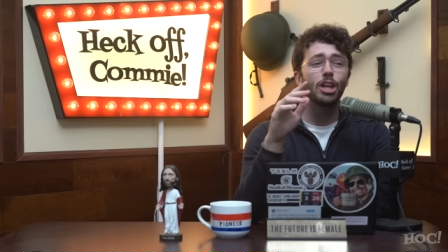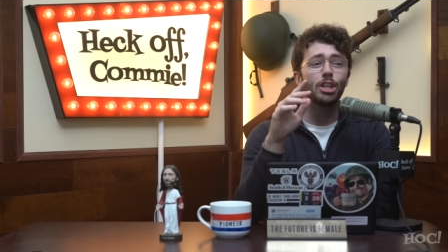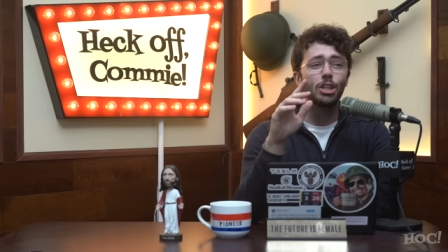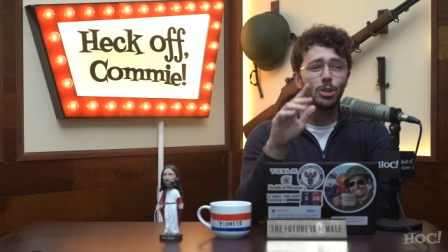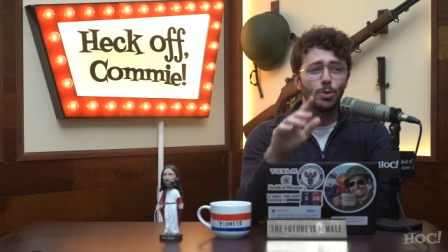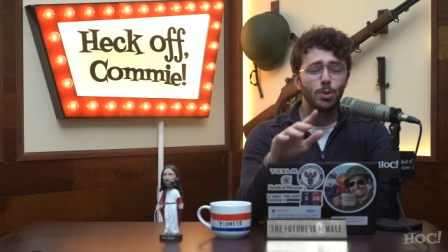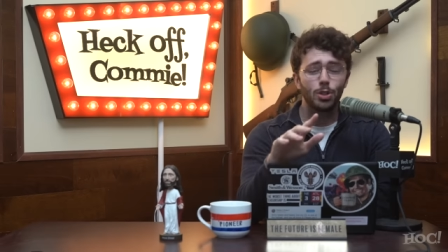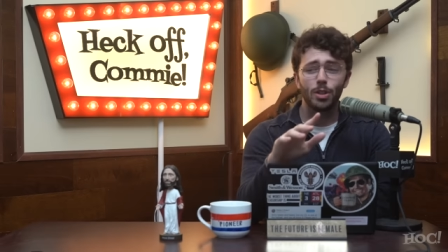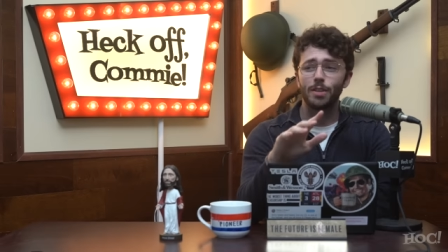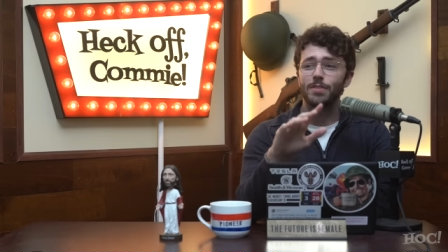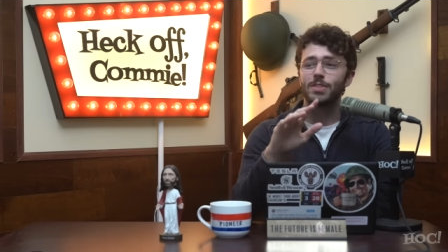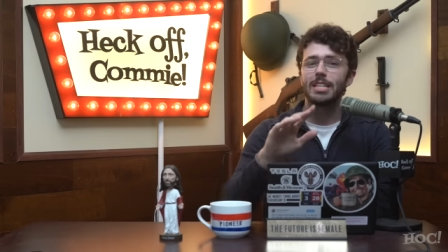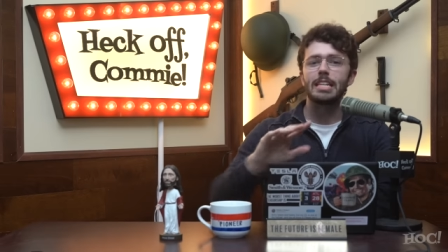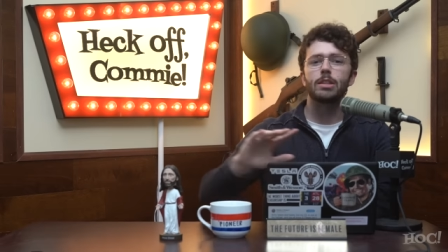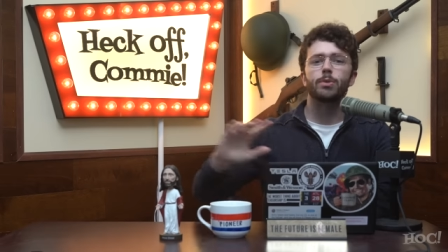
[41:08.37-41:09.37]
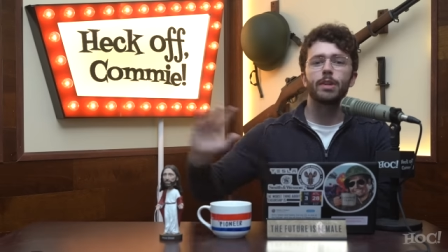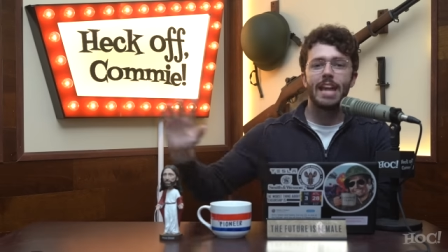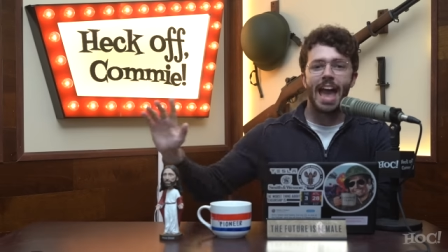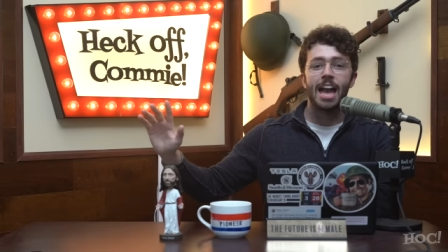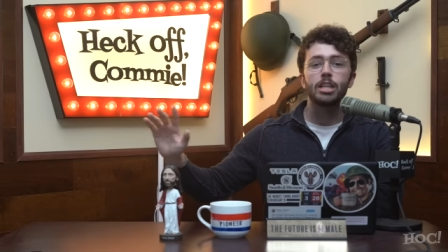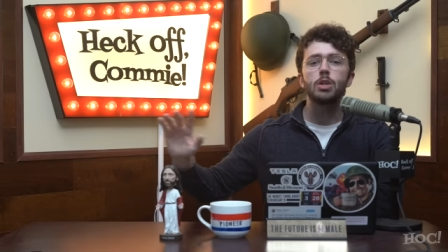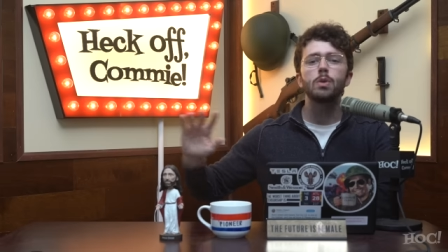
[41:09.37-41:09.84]
You should have seen the
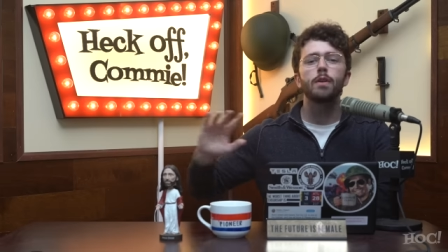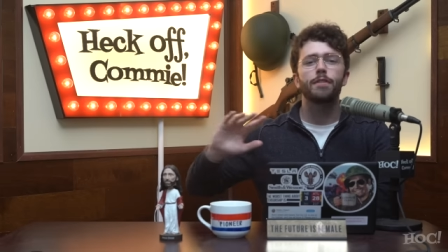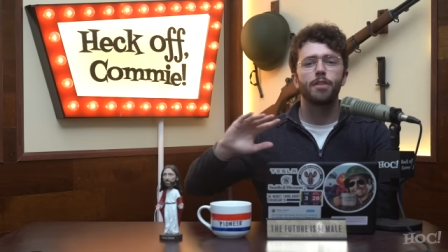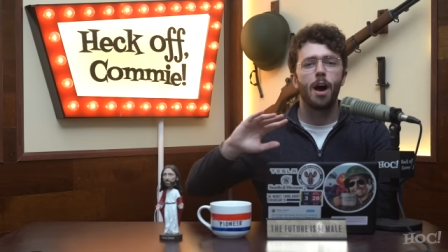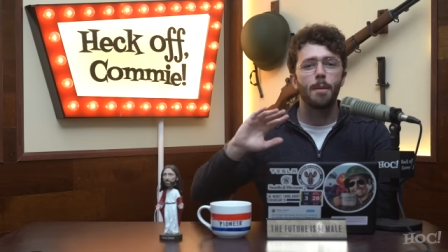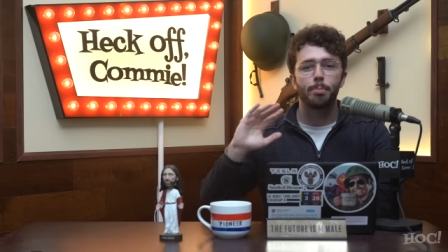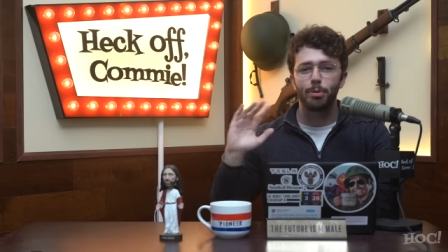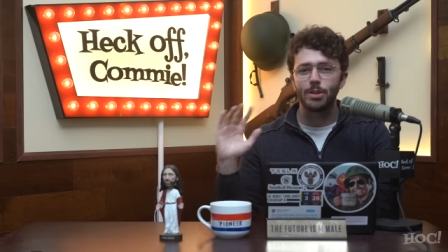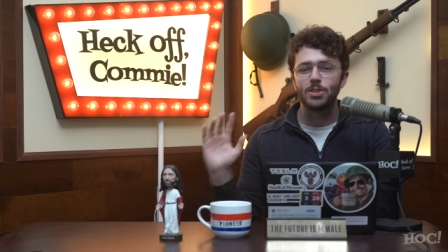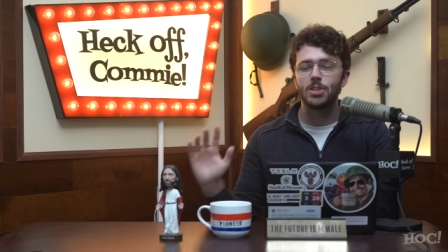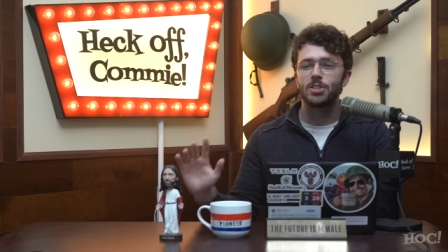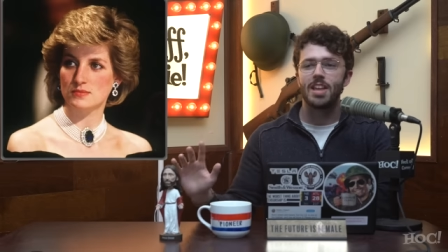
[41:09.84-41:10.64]
react. You'd have thought Princess